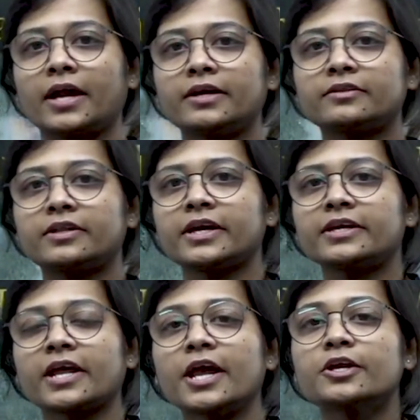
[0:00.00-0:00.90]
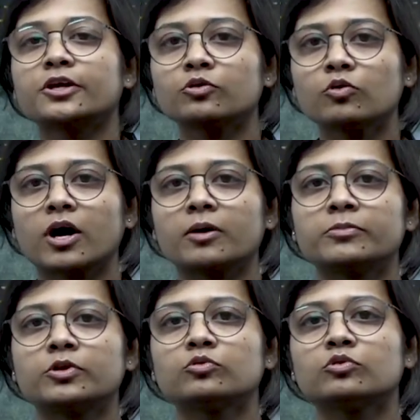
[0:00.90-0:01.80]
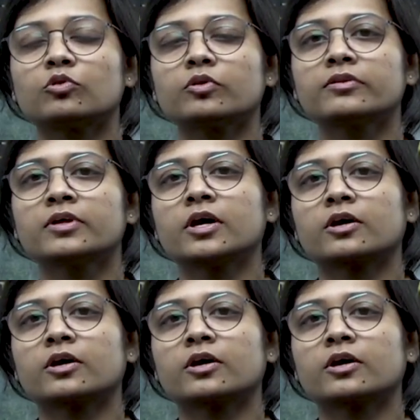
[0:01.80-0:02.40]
and they tend to come to those